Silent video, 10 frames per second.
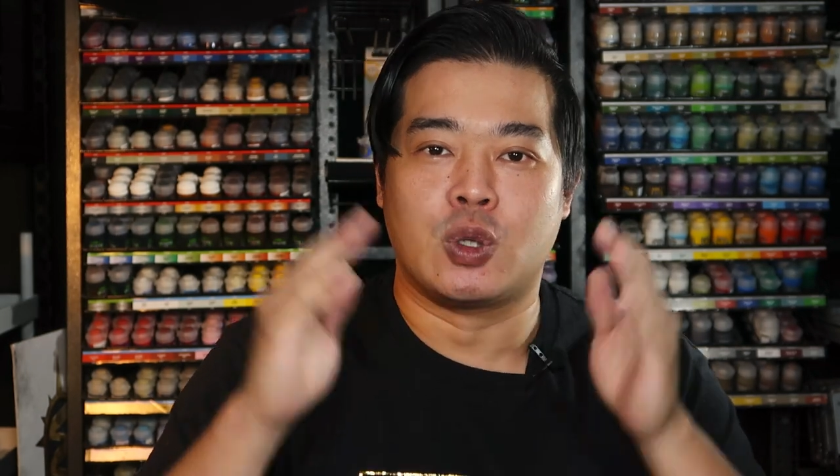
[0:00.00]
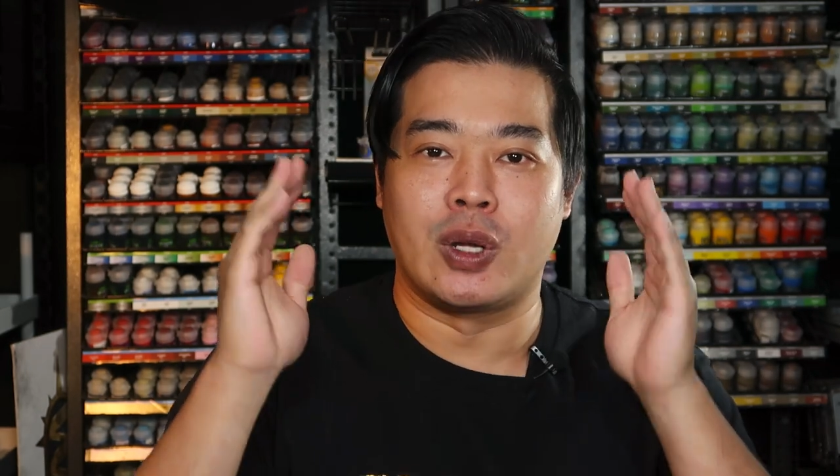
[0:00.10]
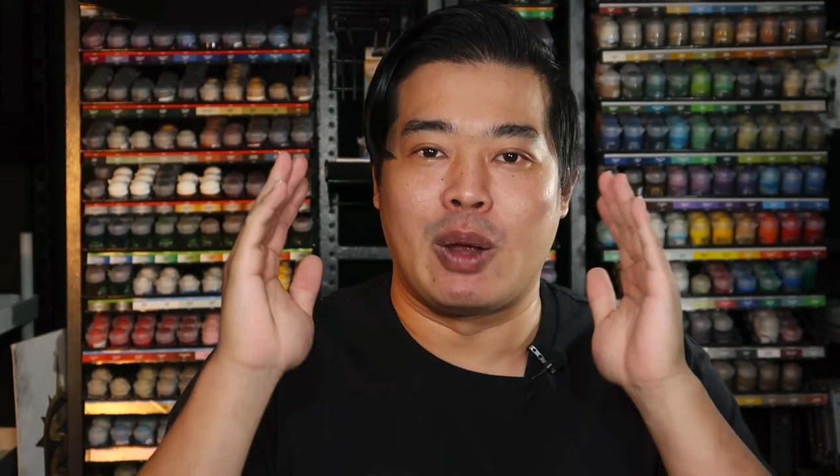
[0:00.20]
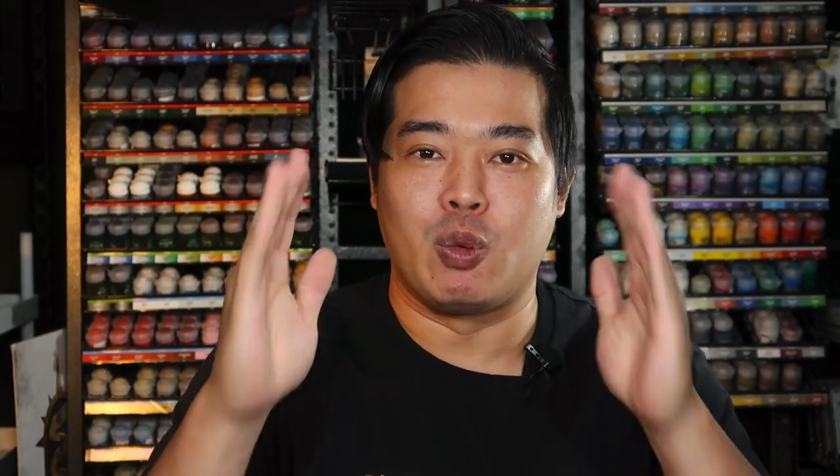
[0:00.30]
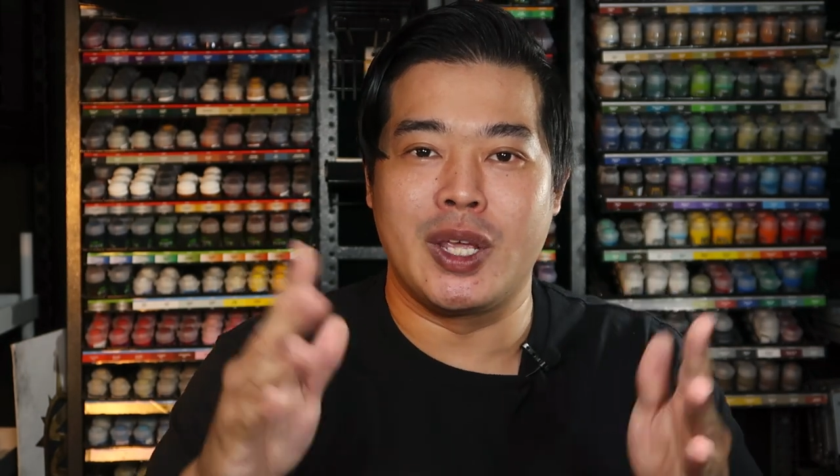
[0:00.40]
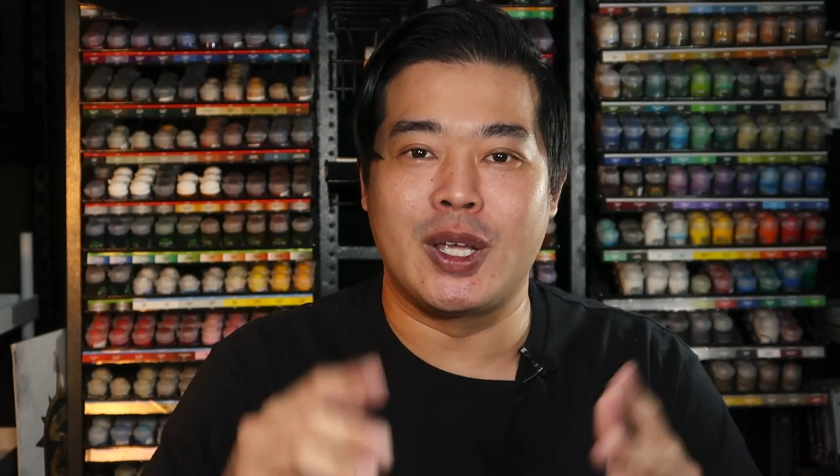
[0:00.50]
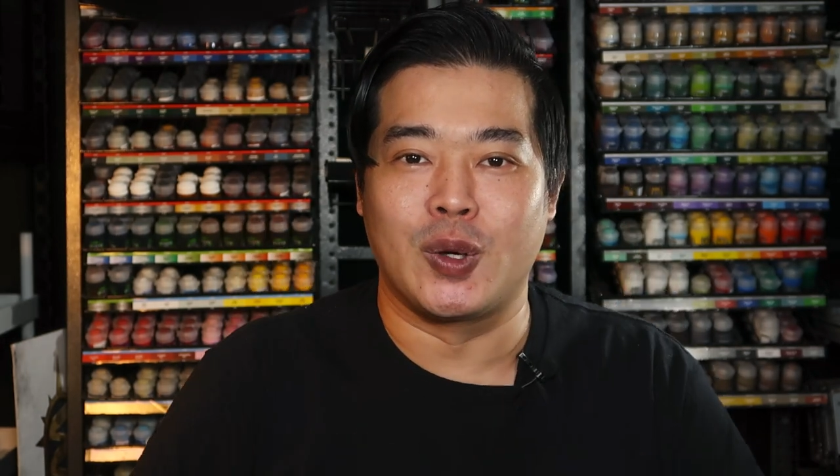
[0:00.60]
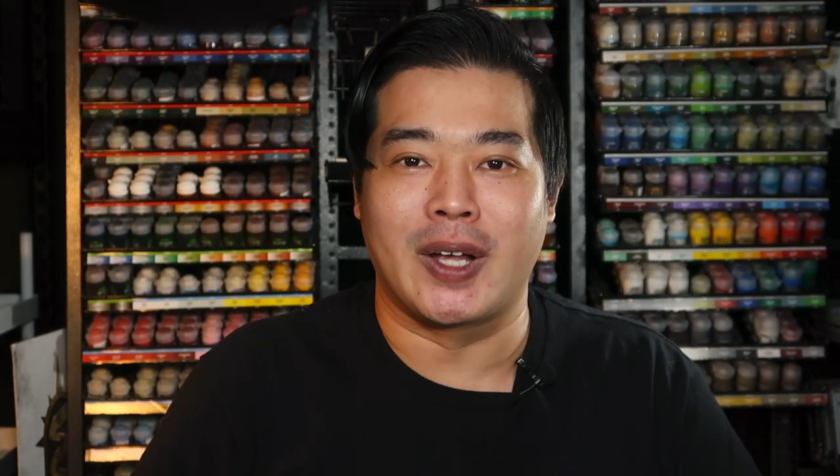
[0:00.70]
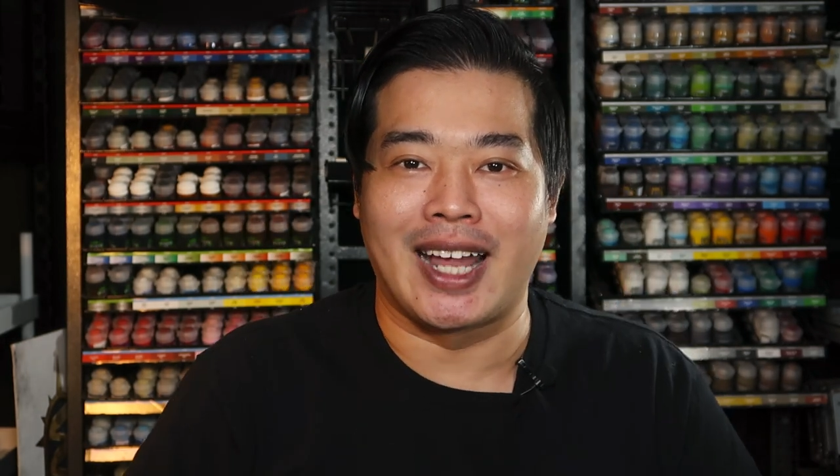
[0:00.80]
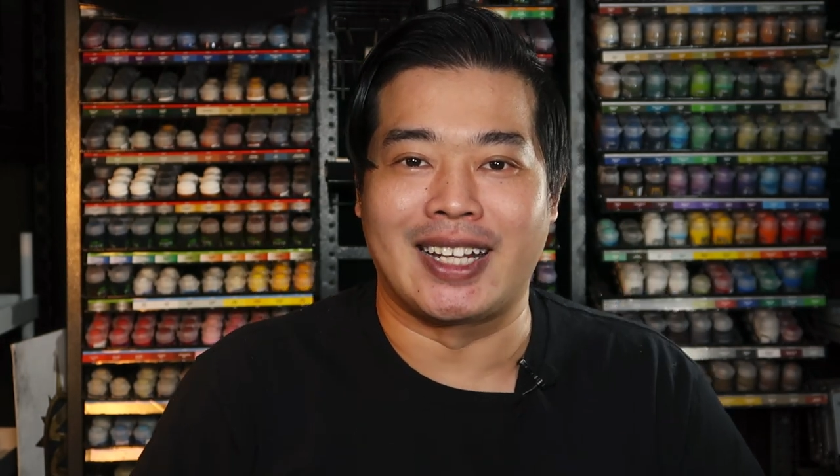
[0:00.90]
so that we
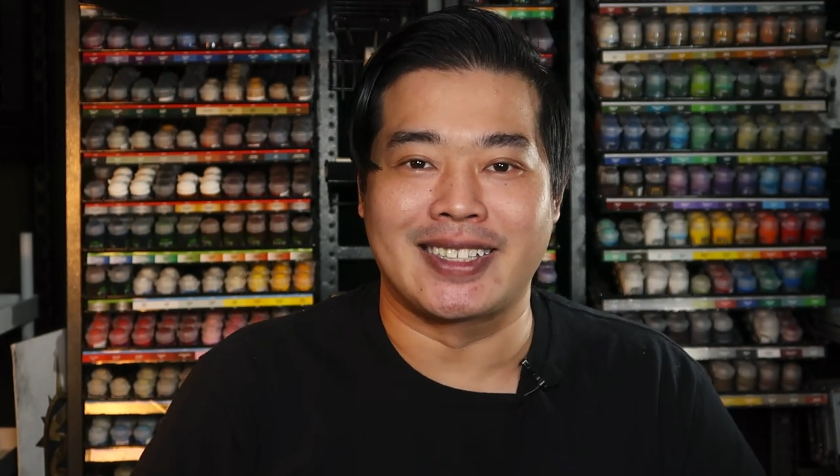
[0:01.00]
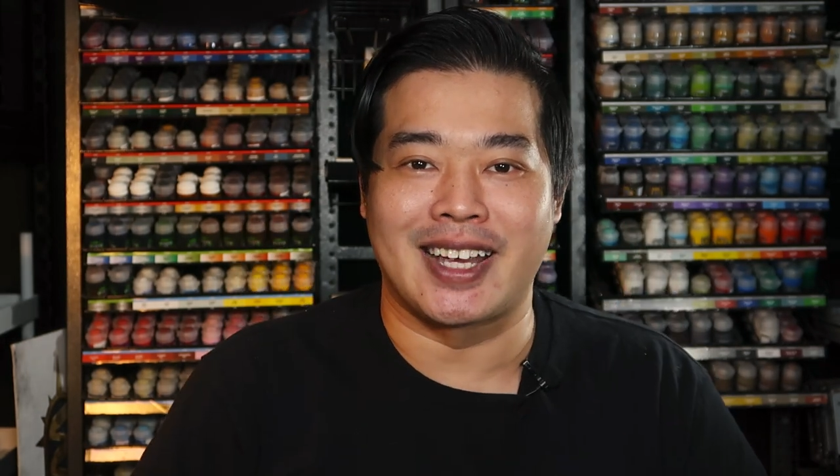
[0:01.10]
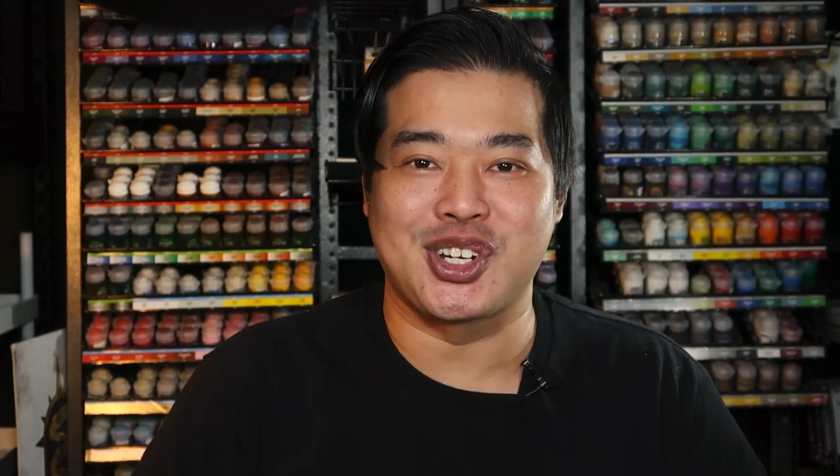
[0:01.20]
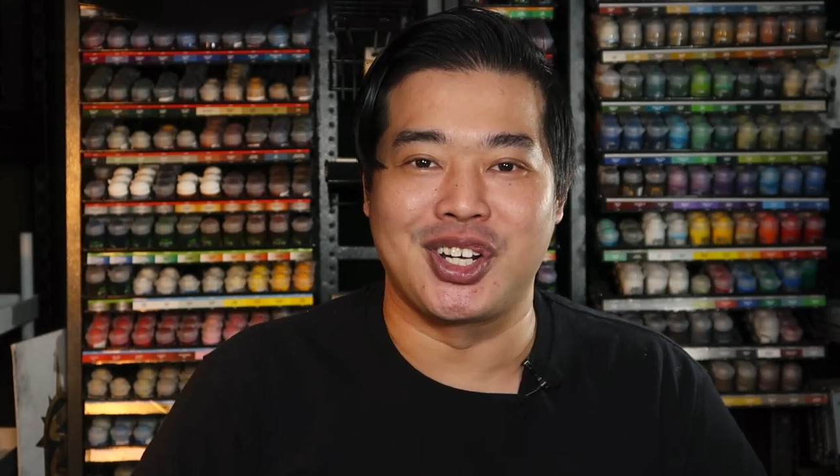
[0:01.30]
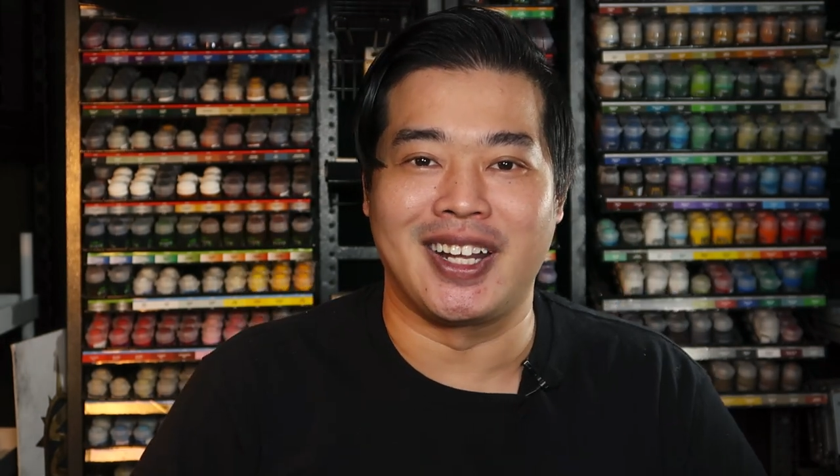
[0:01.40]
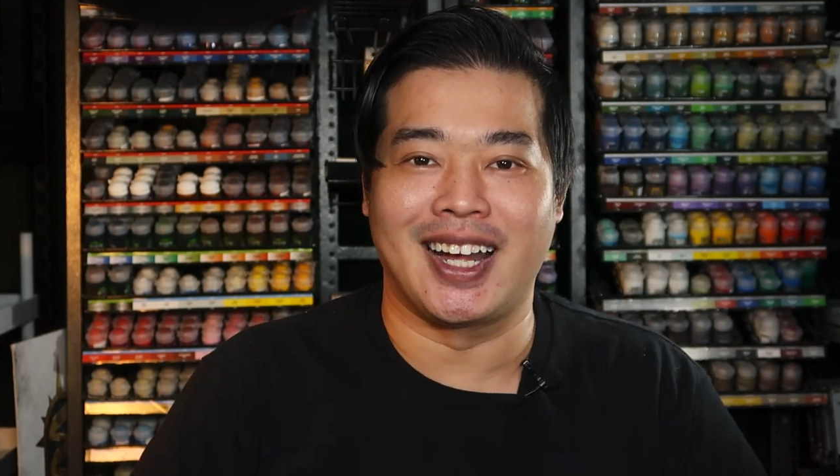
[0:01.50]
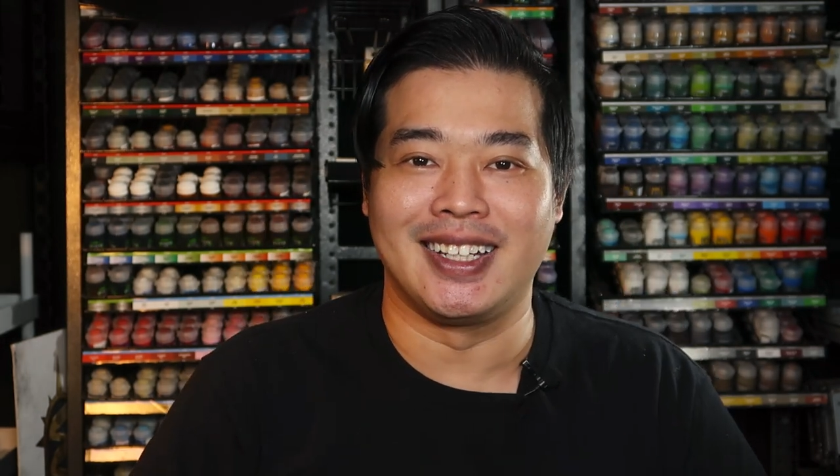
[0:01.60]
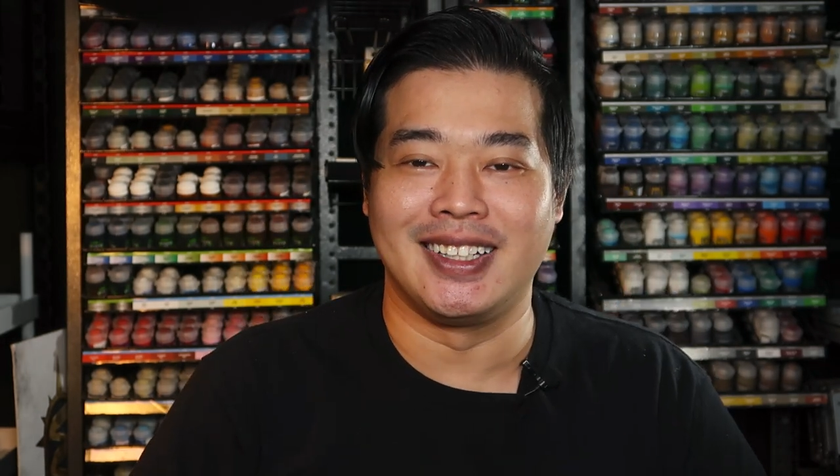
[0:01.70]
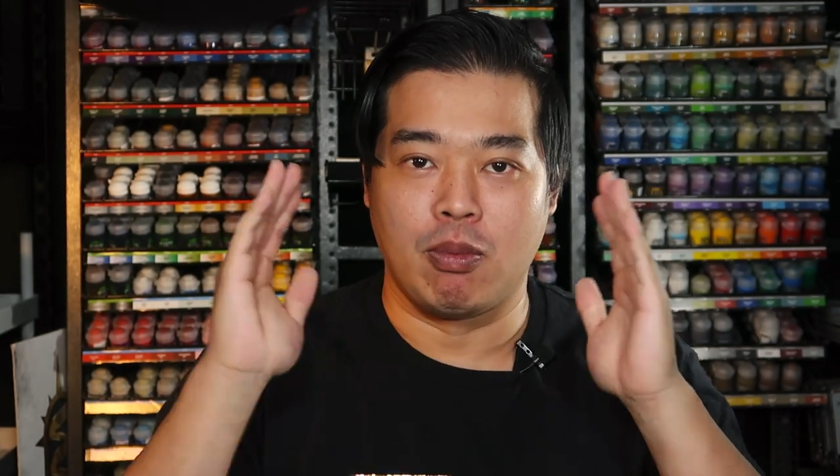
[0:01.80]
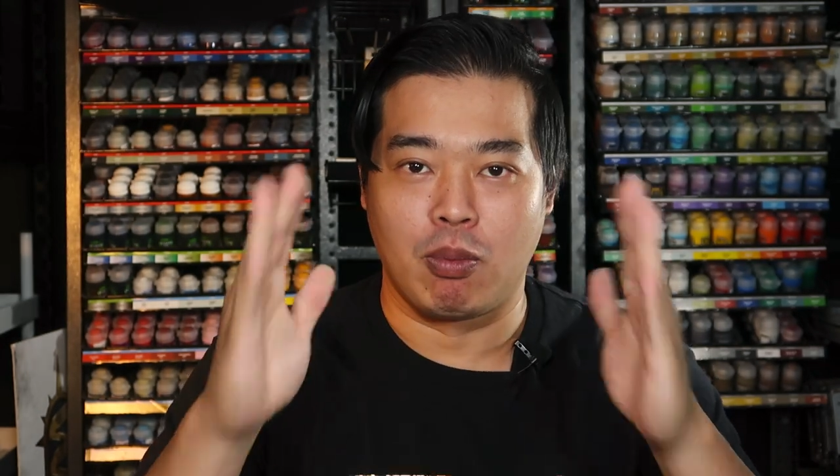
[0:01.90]
could get the session done.